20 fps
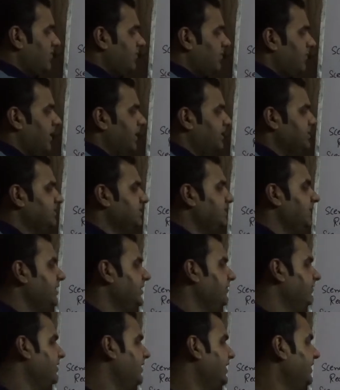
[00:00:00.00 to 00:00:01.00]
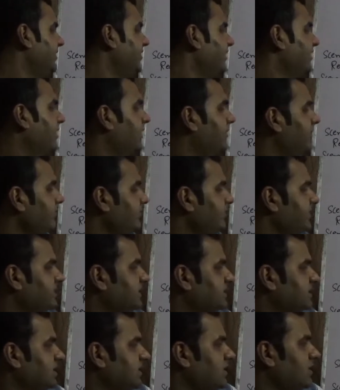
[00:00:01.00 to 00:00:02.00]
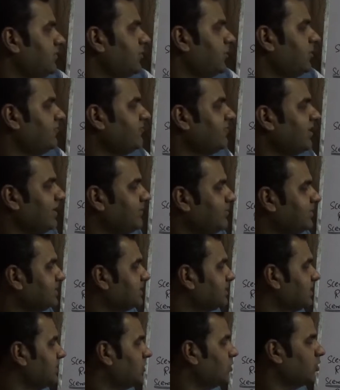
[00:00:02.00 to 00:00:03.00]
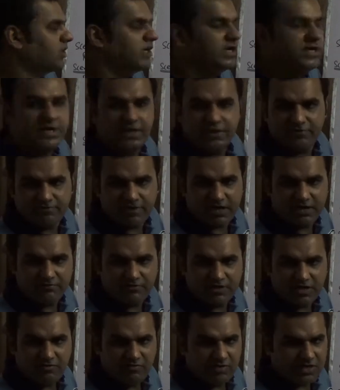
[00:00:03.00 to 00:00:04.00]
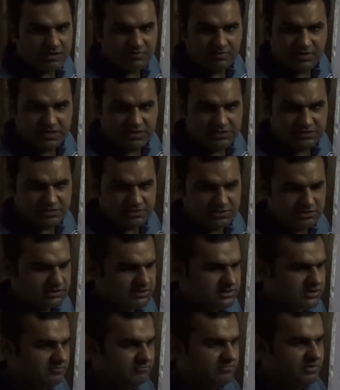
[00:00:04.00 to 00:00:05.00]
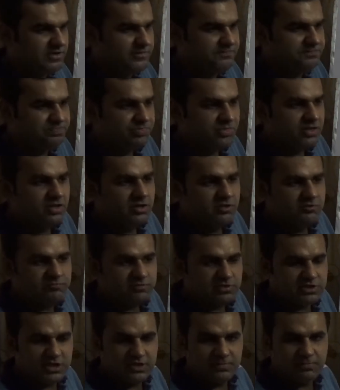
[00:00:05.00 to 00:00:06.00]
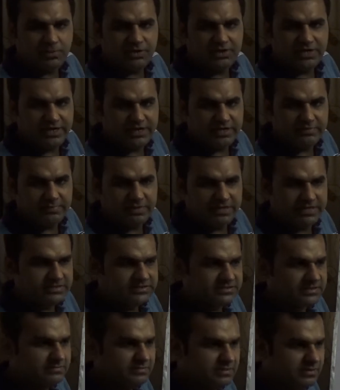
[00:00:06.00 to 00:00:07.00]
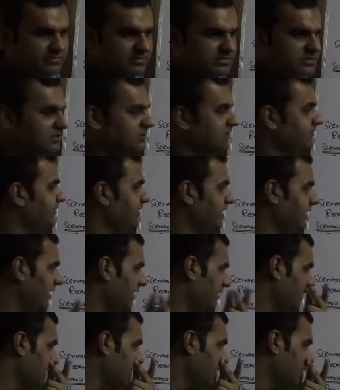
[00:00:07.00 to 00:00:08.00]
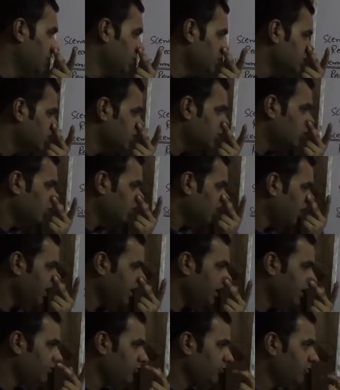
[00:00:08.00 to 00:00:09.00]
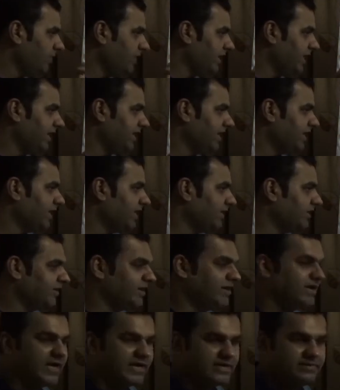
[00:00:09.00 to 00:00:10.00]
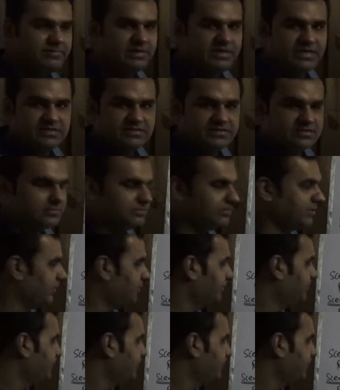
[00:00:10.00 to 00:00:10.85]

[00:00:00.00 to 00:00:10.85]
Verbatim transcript: Plus the dividend income, which is three point five percent on one hundred five K, whatever he is, this is roughly three point eight million something, which is he will get. So total he would be getting one hundred nine million something.